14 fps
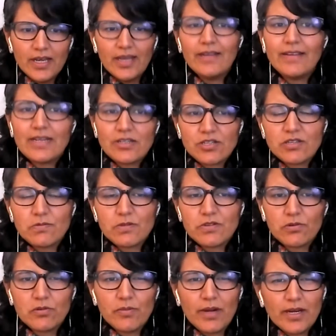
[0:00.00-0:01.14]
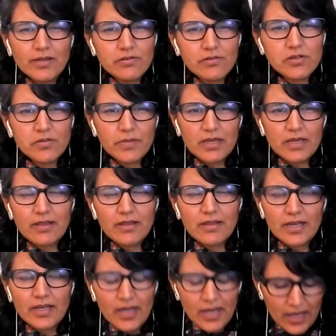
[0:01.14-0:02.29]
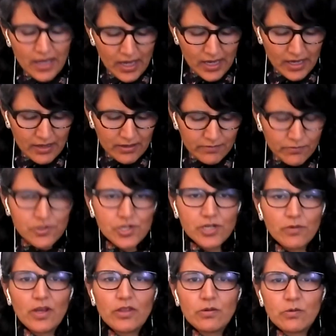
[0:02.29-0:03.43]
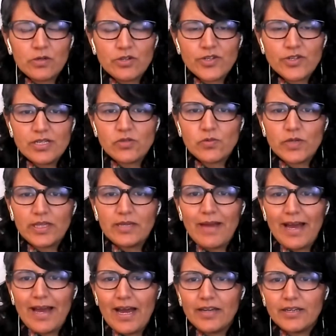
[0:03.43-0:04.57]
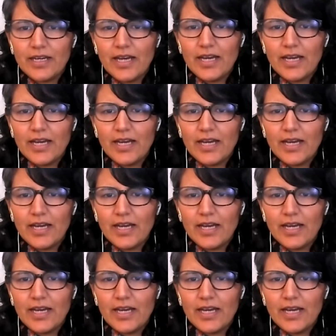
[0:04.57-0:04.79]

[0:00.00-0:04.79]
And that just was a reminder to me that unfortunately, while the worst is really bad,